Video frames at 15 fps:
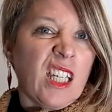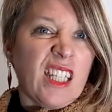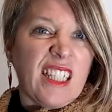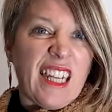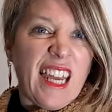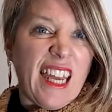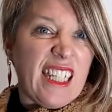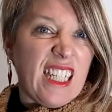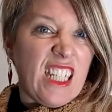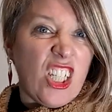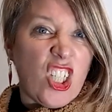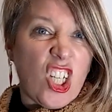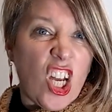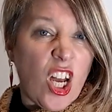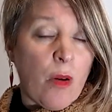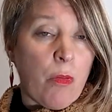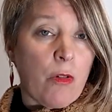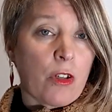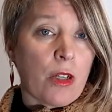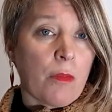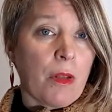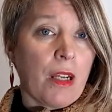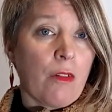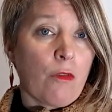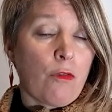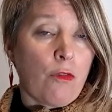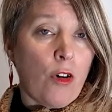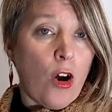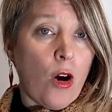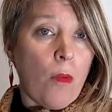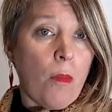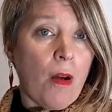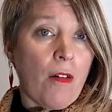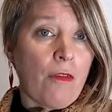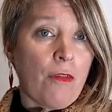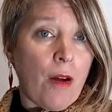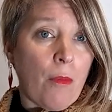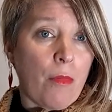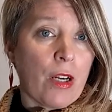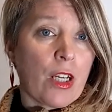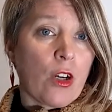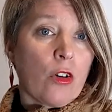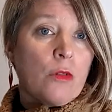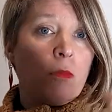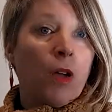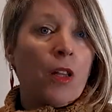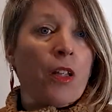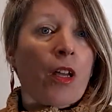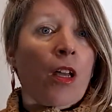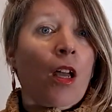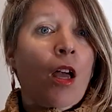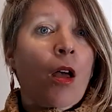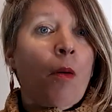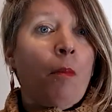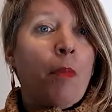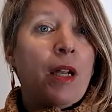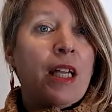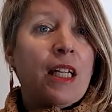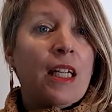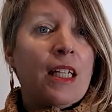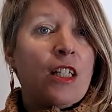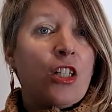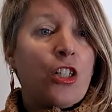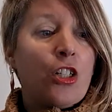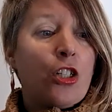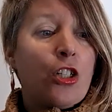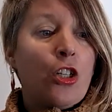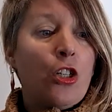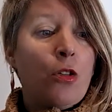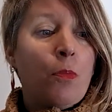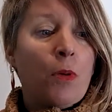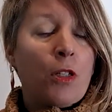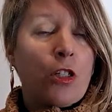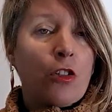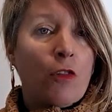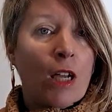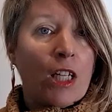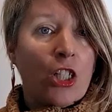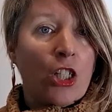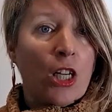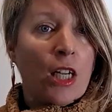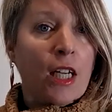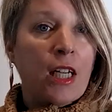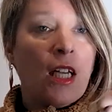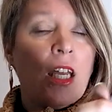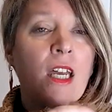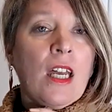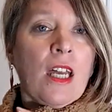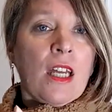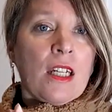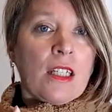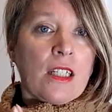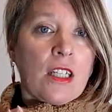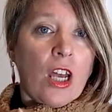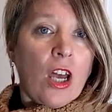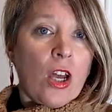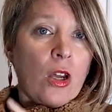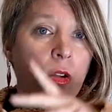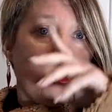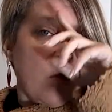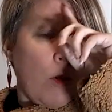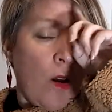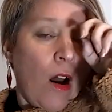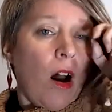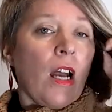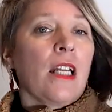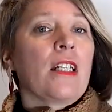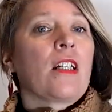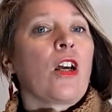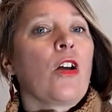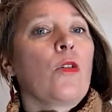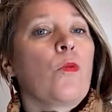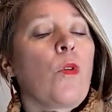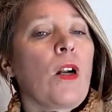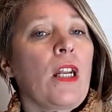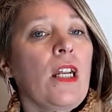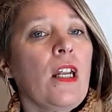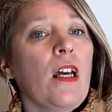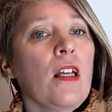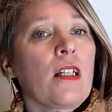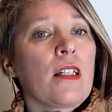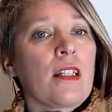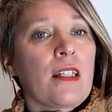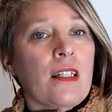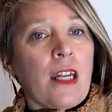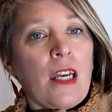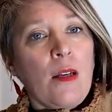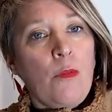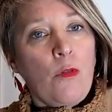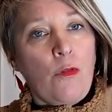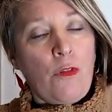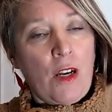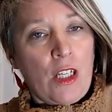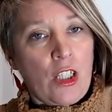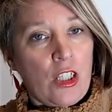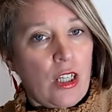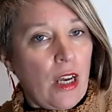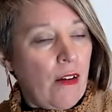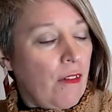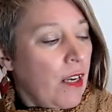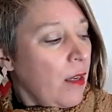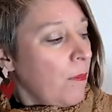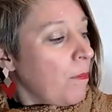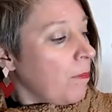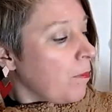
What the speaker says: teddy Sherpa or something from Fabric Godmother, but it is super stretchy. So I sewed one in a stable French terry,